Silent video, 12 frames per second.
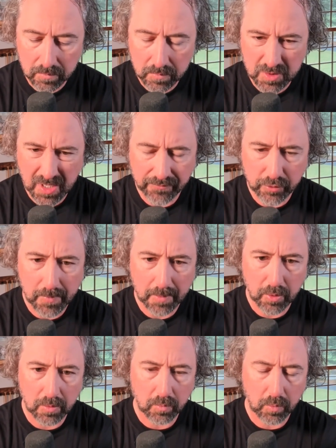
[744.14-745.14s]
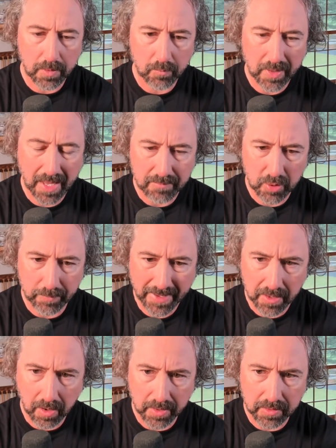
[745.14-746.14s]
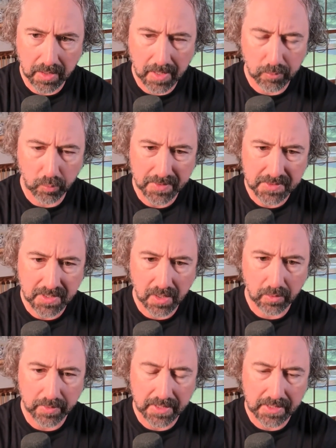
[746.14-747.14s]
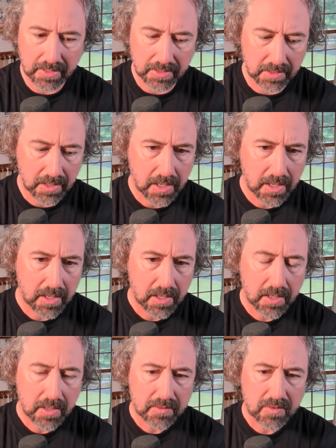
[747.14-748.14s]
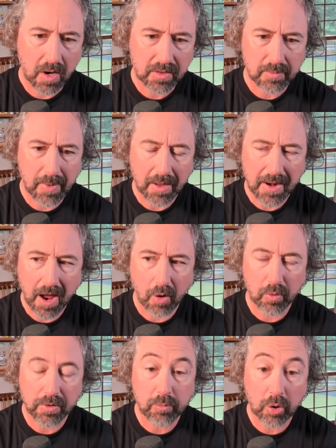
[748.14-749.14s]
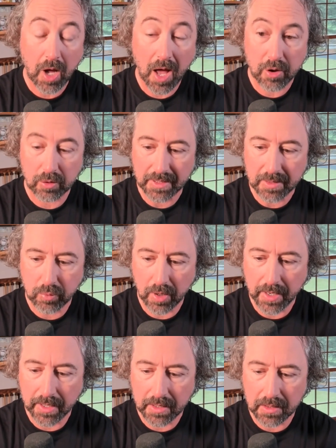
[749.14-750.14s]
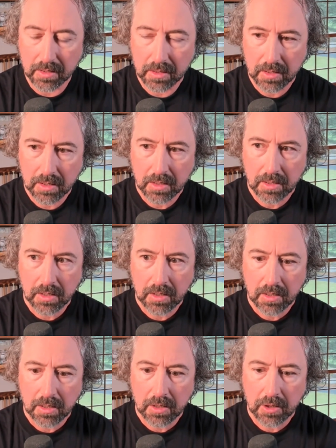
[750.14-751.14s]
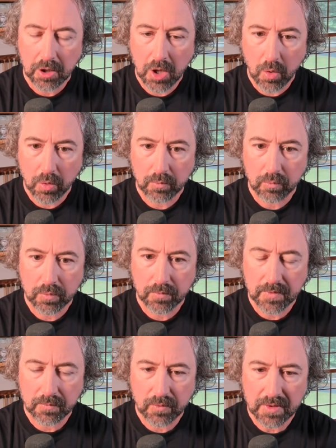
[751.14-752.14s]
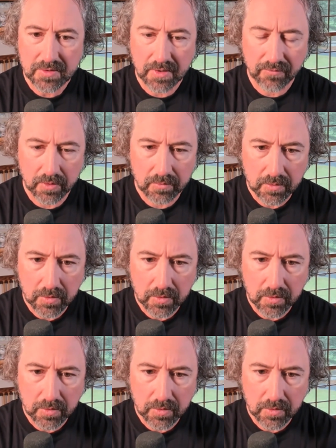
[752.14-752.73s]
Jeff, you remember when we had Bill Mann on a couple weeks ago, and he talked about how with Mercado Libre, you know th these different